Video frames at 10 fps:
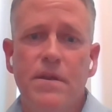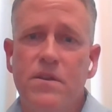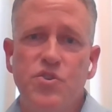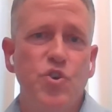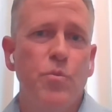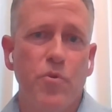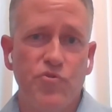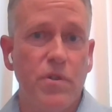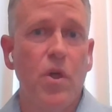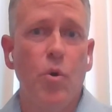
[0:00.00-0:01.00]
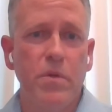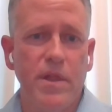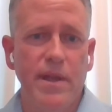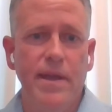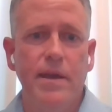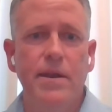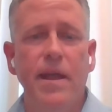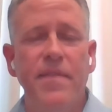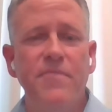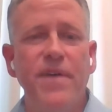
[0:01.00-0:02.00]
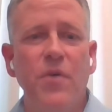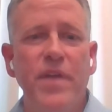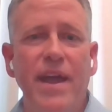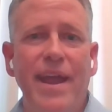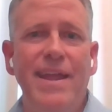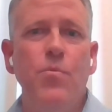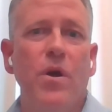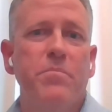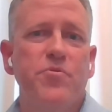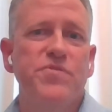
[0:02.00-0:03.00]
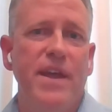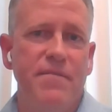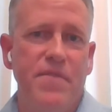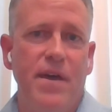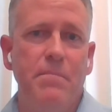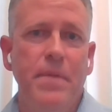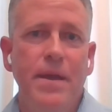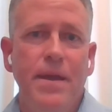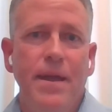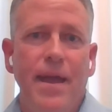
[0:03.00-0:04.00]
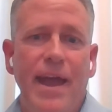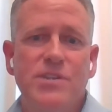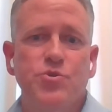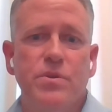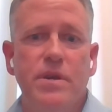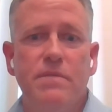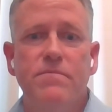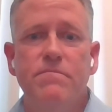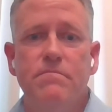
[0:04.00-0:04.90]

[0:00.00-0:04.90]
consumers globally, and they found that 81% of them actually